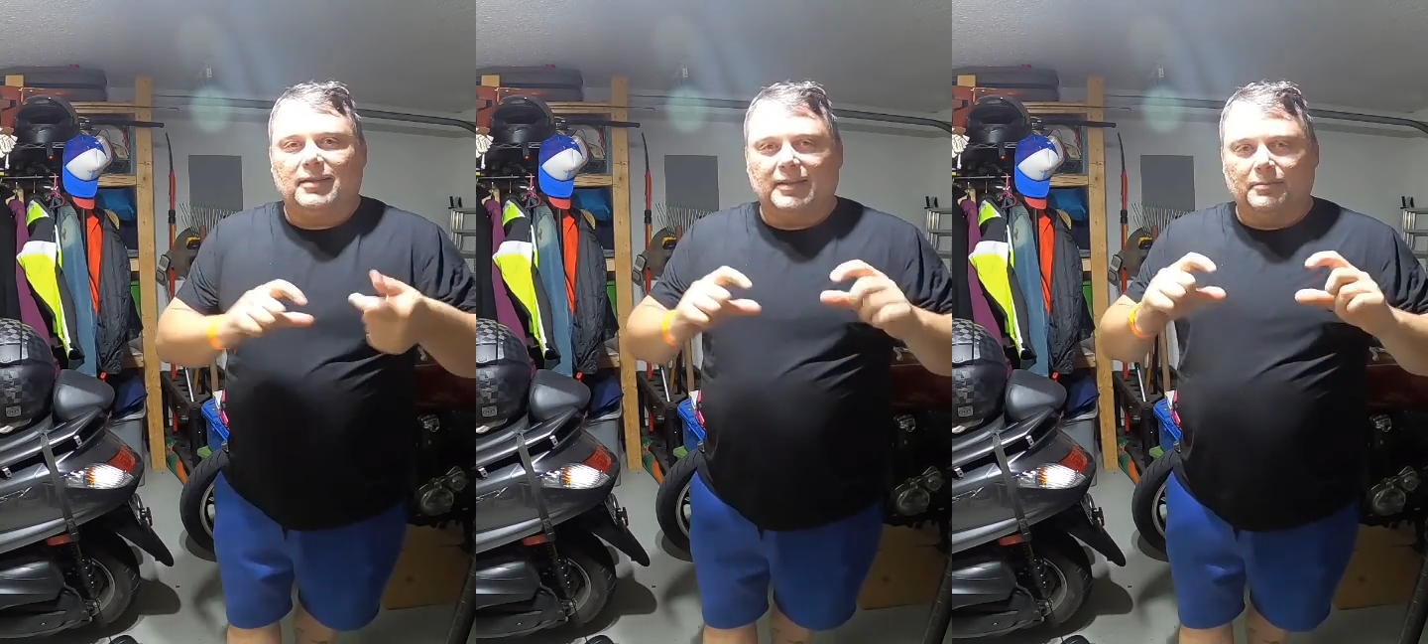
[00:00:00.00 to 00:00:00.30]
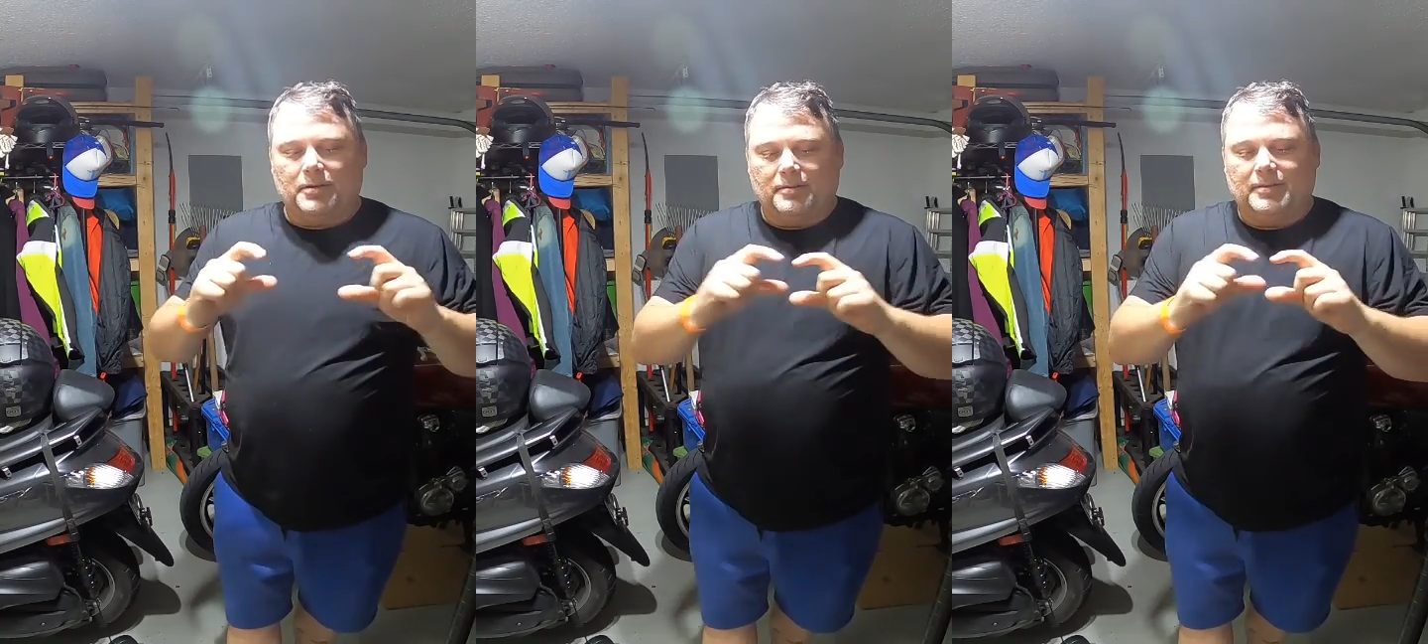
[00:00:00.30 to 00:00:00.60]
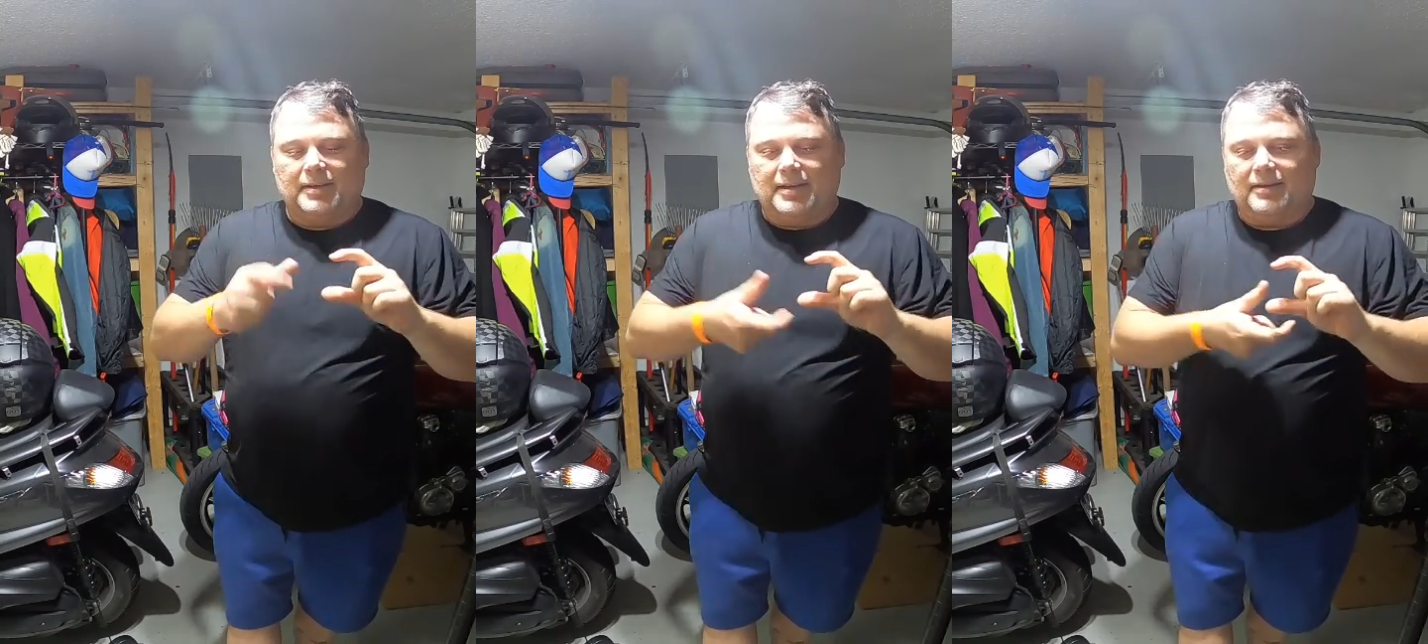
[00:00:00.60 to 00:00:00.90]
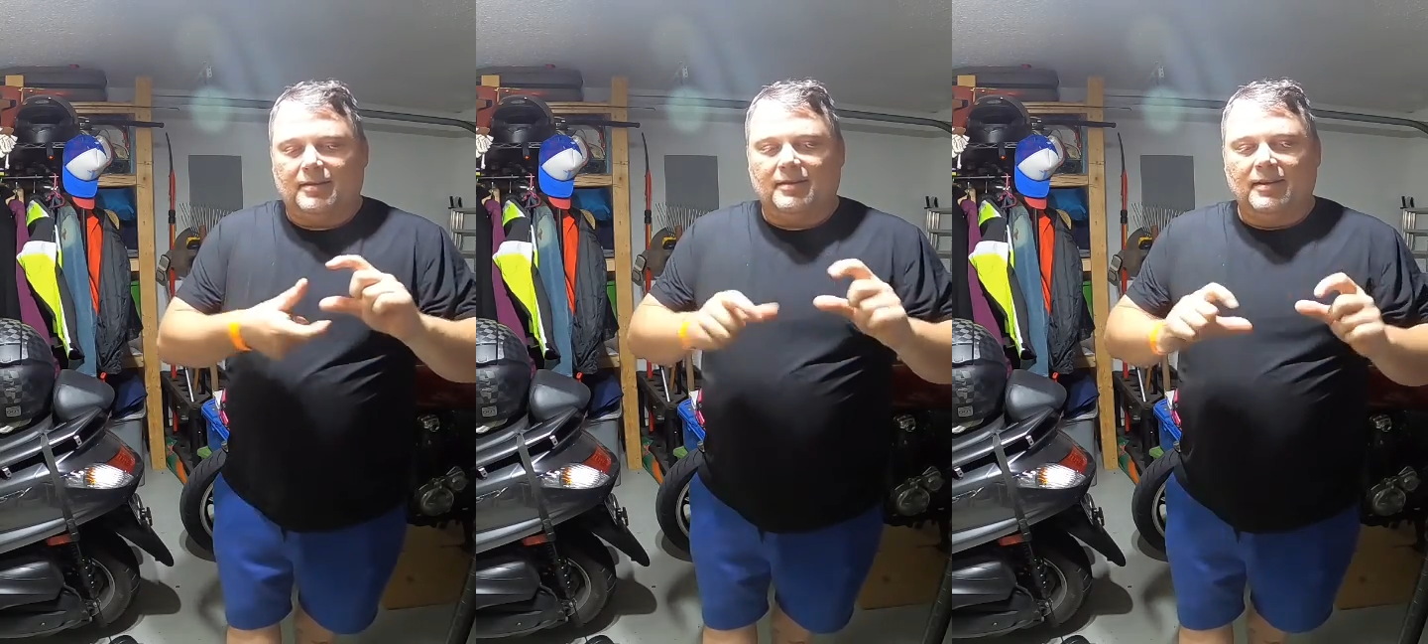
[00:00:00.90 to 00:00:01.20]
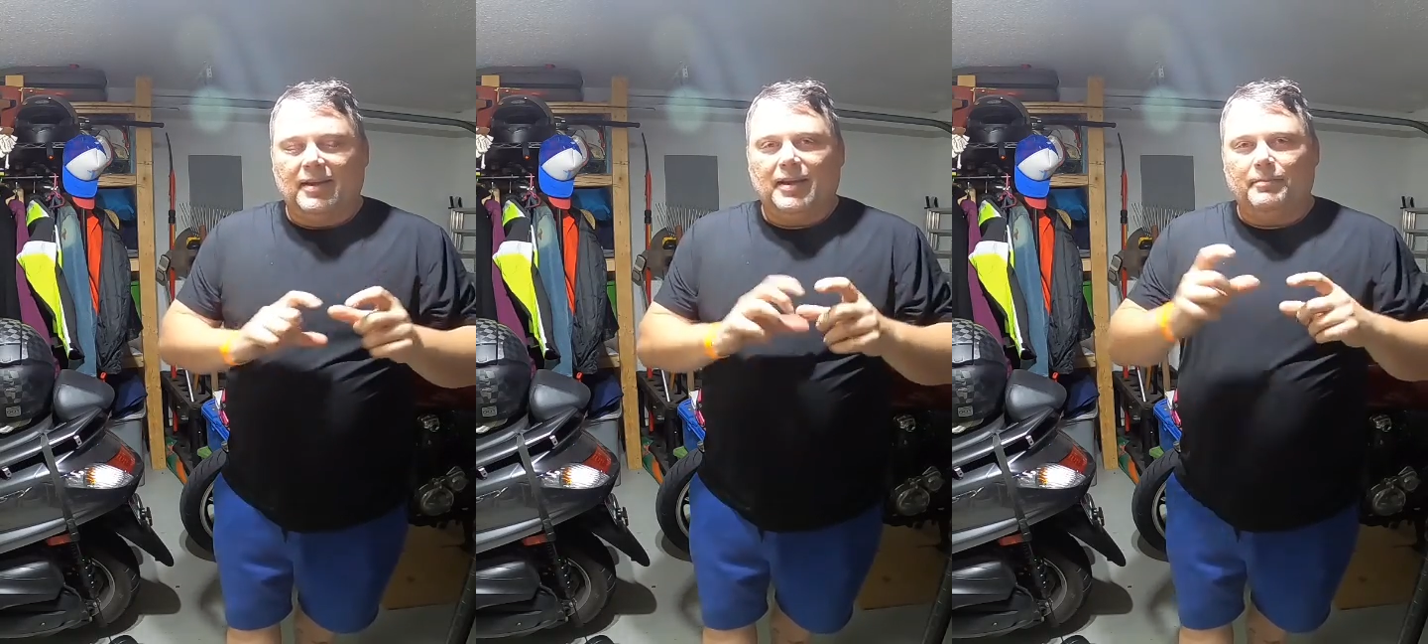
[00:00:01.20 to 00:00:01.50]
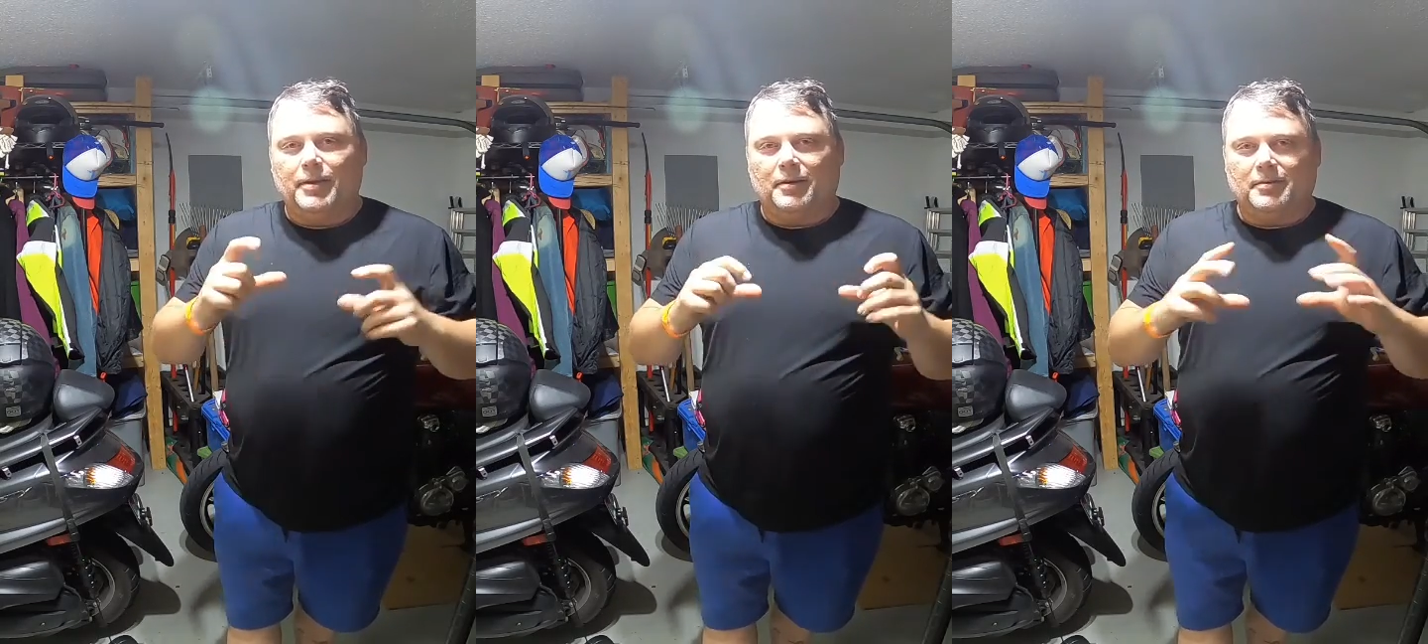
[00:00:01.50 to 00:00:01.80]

like you put them together and build